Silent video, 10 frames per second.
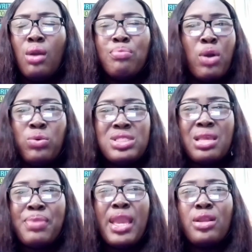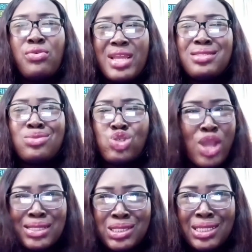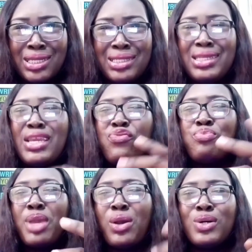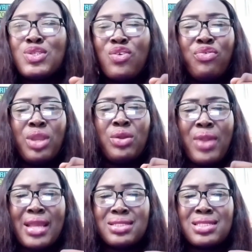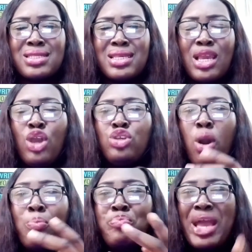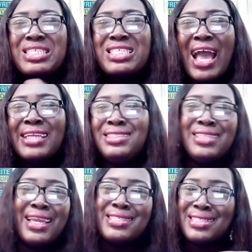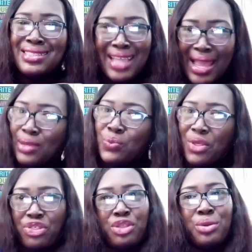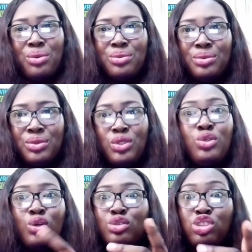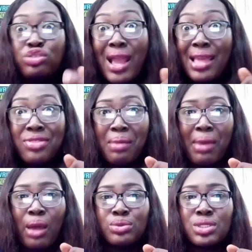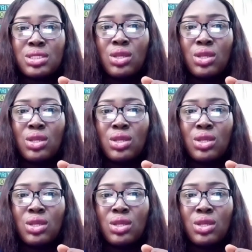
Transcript: But won't it be a great tragedy if, because of regrets, your best ideas die with you? You don't try them out.